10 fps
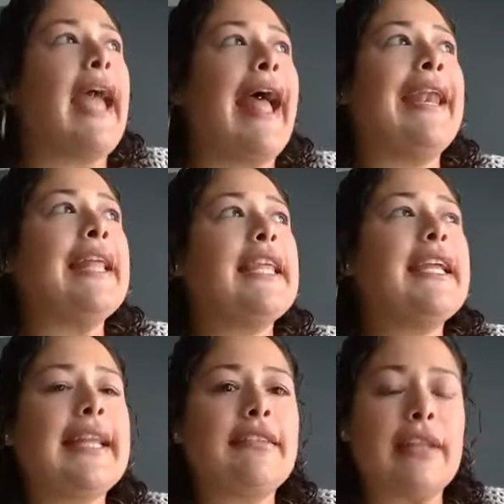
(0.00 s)
And I think
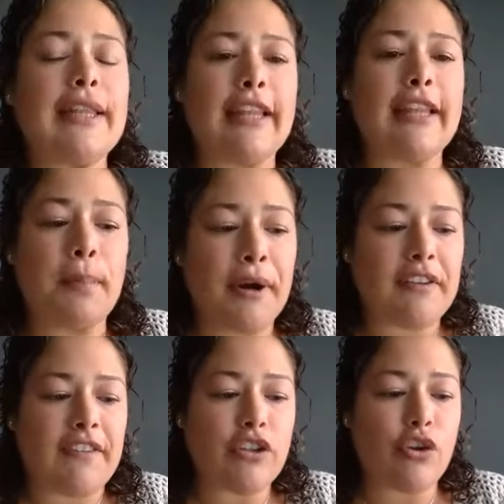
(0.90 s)
that's part
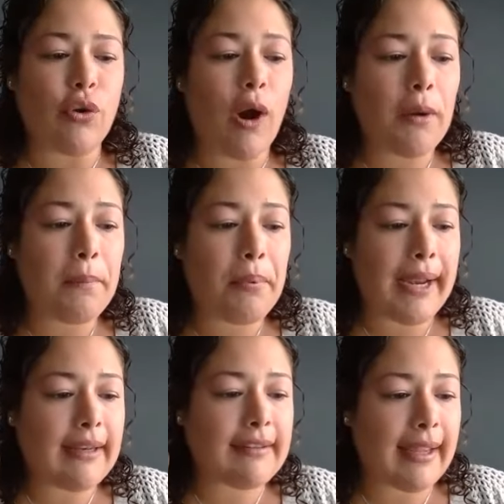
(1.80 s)
of it. So our
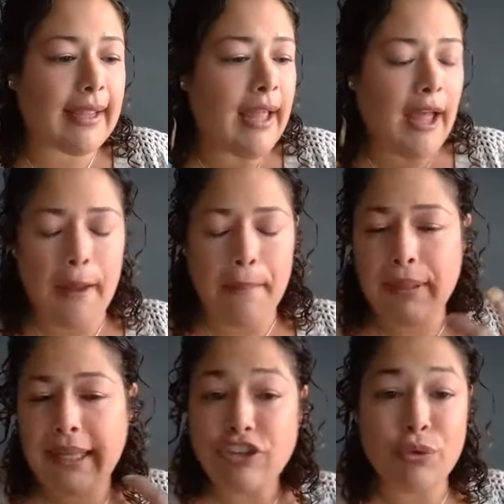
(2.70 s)
brain is like a
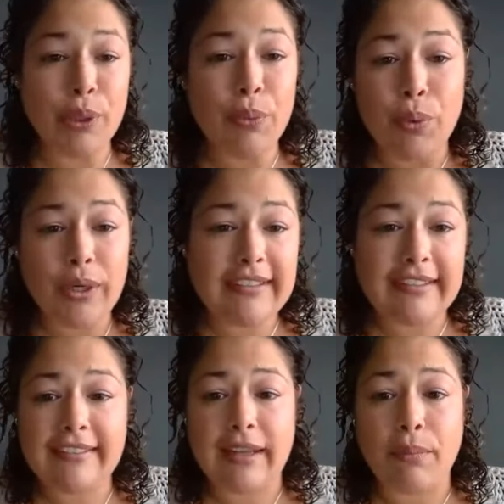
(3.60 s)
pleasure reward
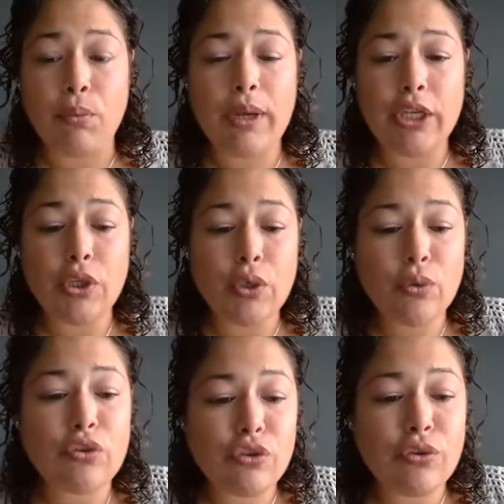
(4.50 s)
system. When you
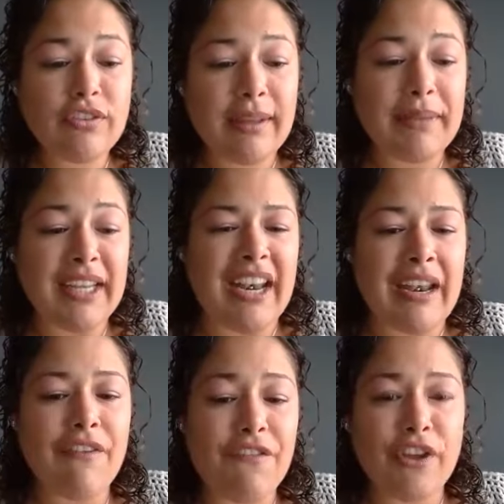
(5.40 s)
do something and
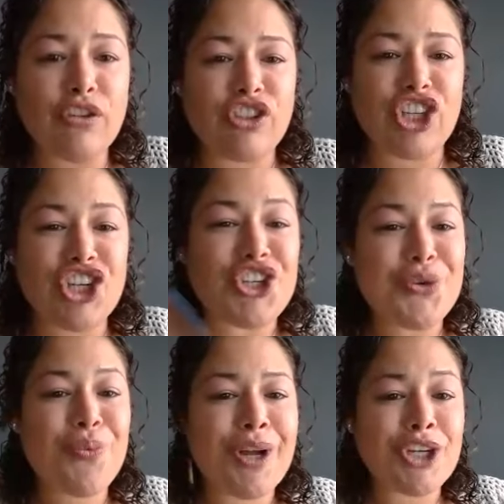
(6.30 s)
it feels good, you
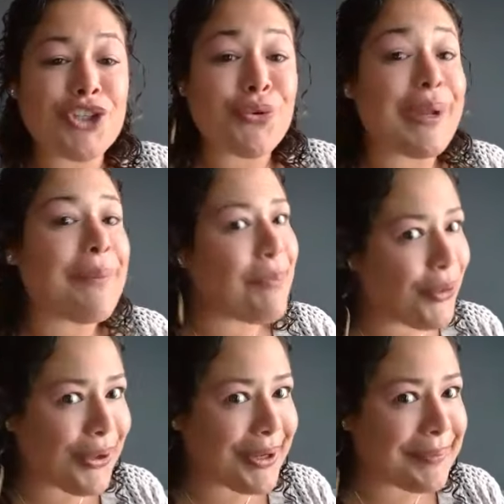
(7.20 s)
want to do it
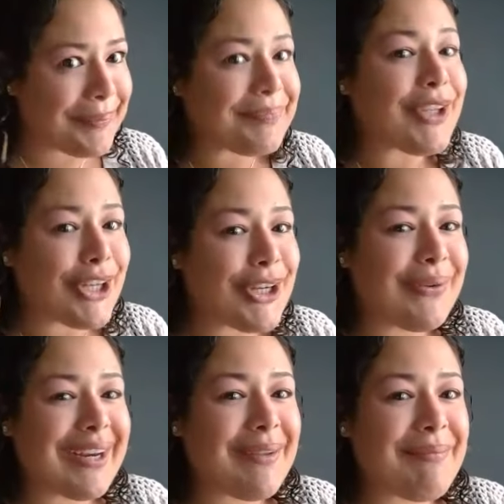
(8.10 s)
more. You know
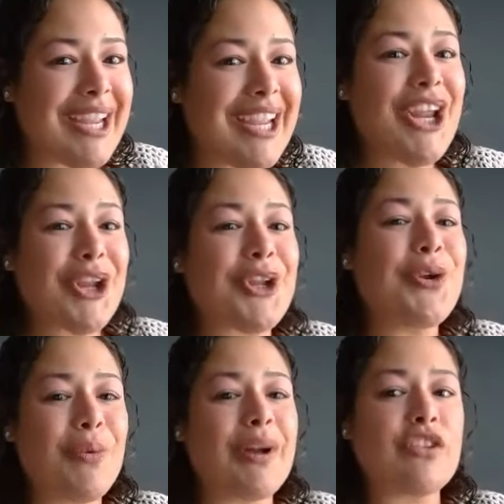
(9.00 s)
what I mean? You
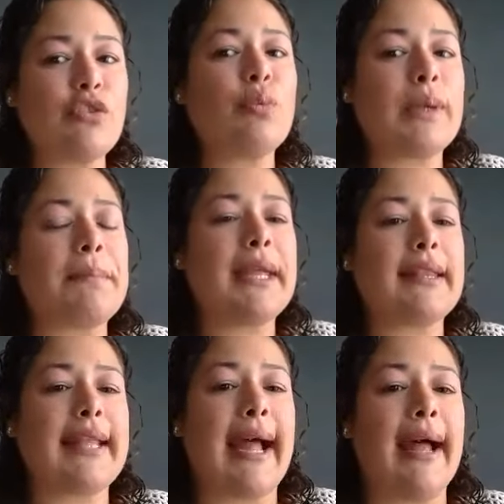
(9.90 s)
want to repeat
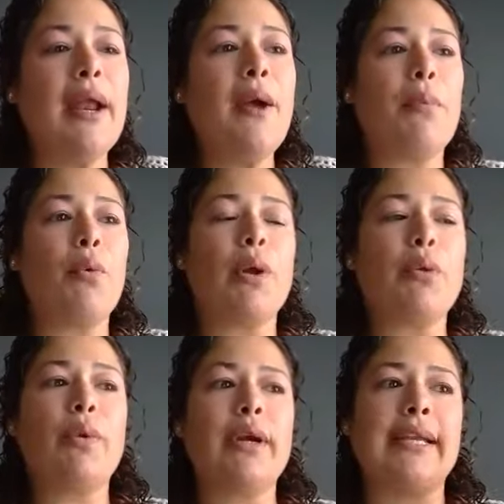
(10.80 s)
that. But when
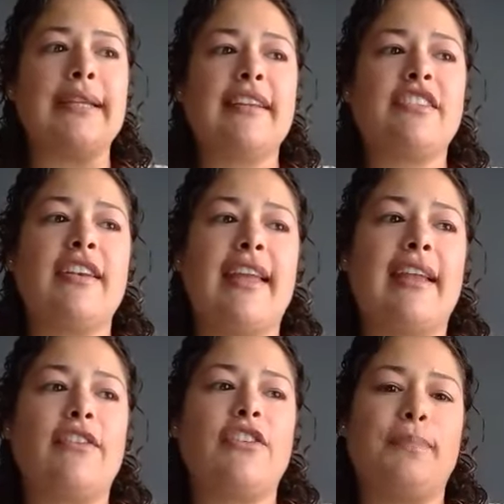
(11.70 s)
we're in such a
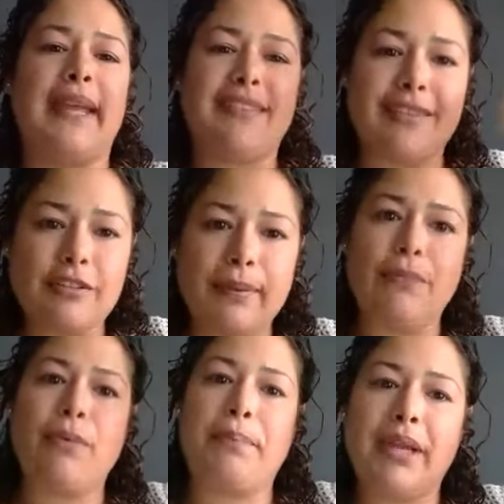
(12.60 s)
negative space and it's been
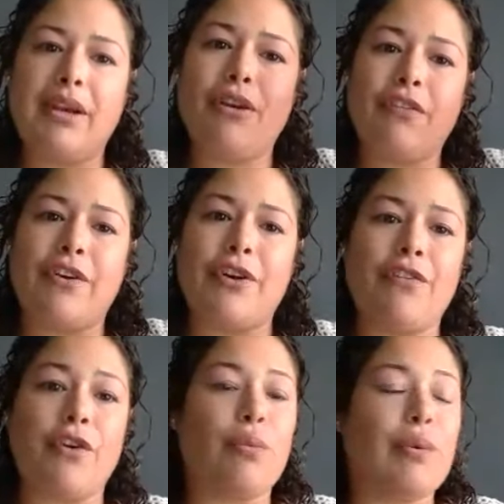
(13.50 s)
repeated over and
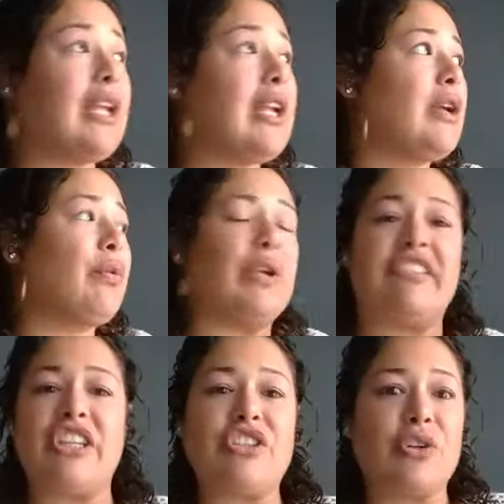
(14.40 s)
over, we
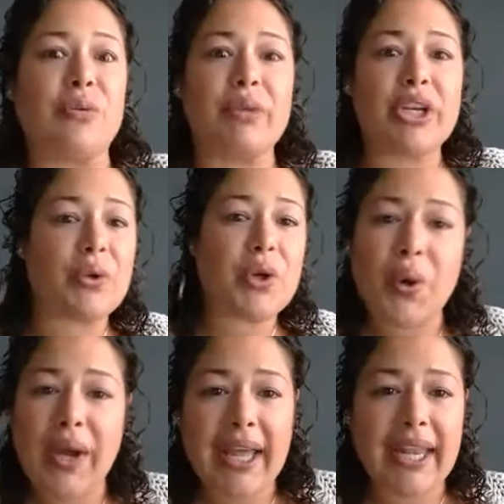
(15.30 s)
see doom. We don't know
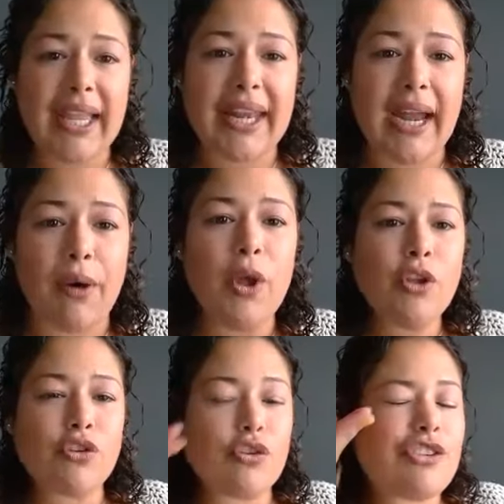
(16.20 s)
how to get out.
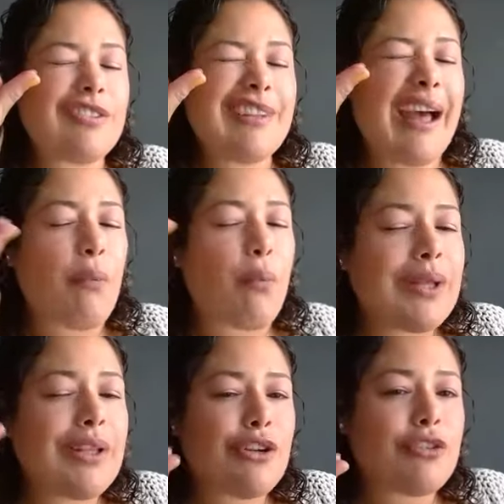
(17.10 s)
So it's just that one
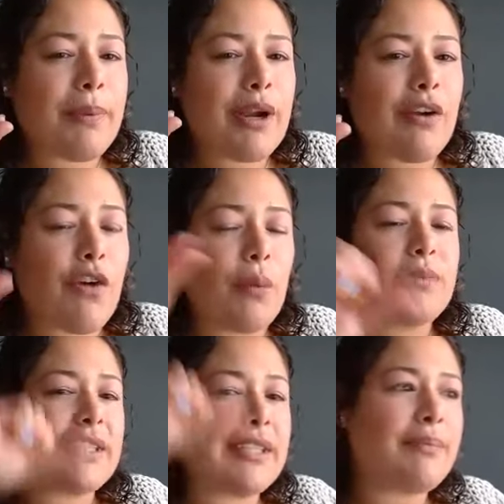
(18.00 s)
little spark of hope
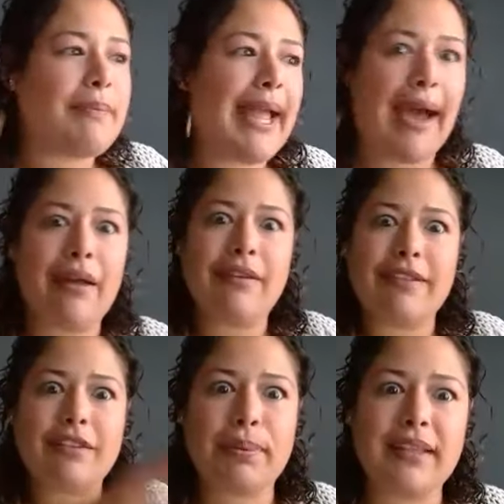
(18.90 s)
to get me out of
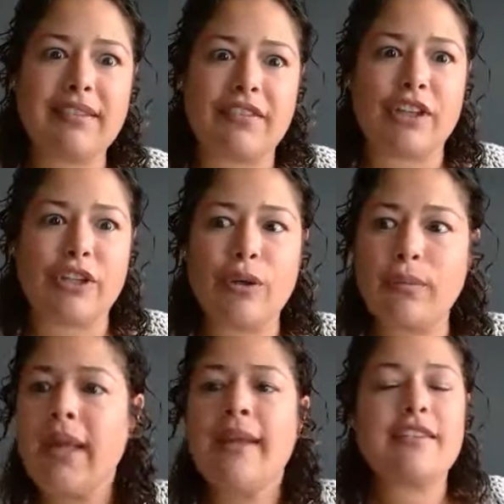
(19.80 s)
this place of gloom,
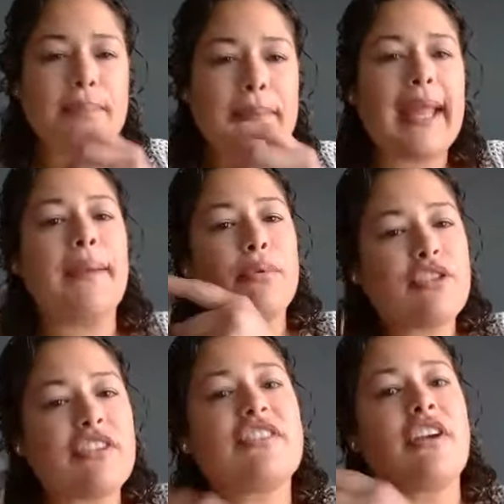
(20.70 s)
to be able
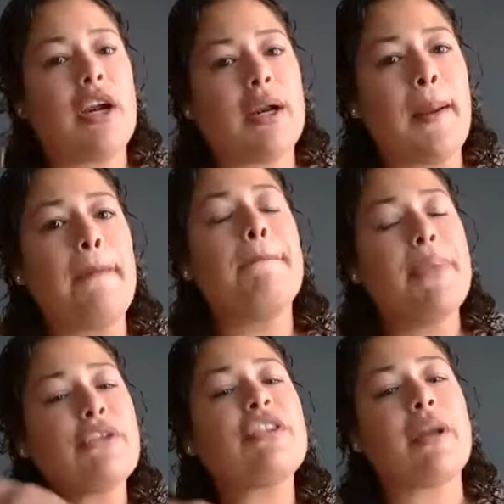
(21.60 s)
to start
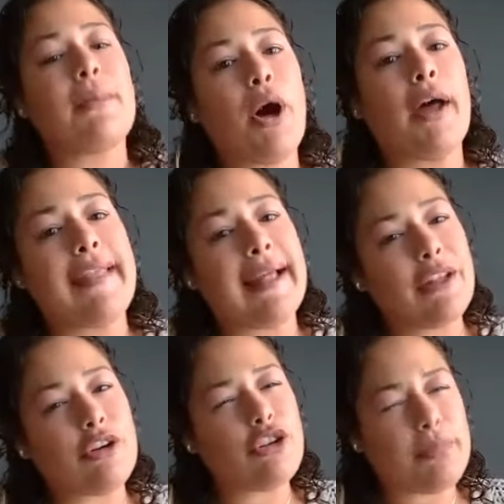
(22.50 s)
building upon that
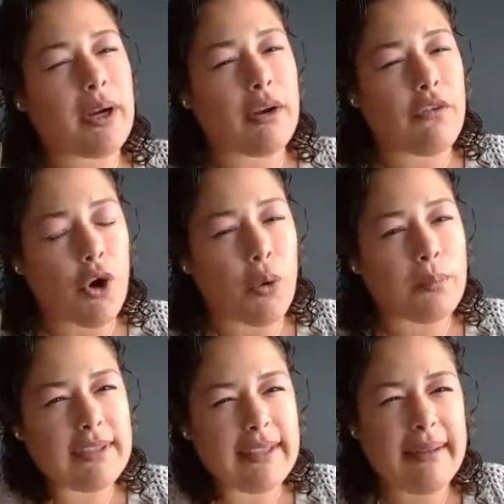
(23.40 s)
little spark of hope.
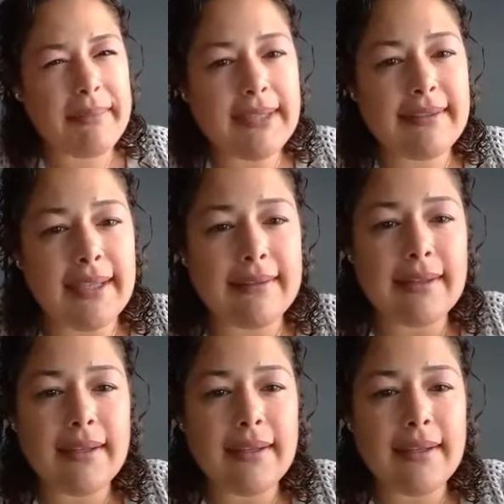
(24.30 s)
Does that make sense?